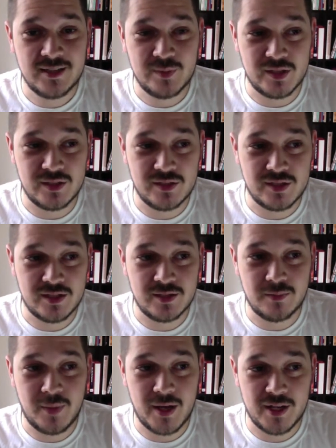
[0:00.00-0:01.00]
because it
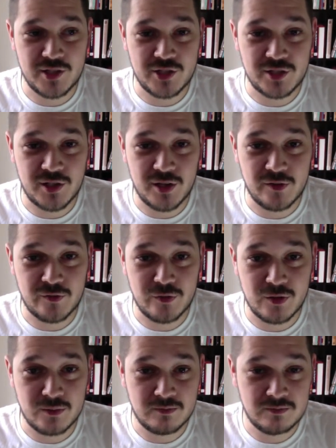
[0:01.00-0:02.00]
manages to go
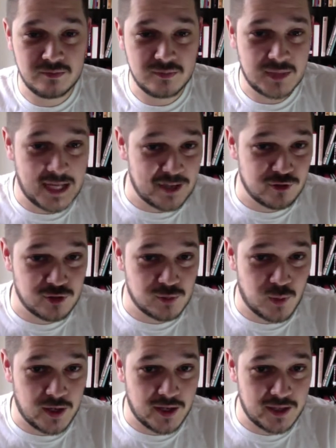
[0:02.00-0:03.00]
from the
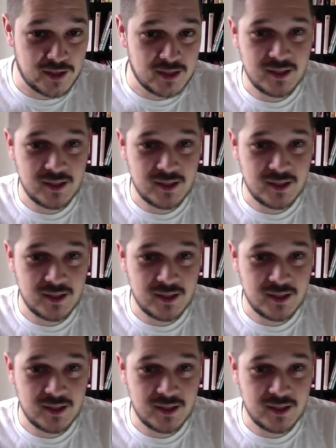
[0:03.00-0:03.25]
entranceway.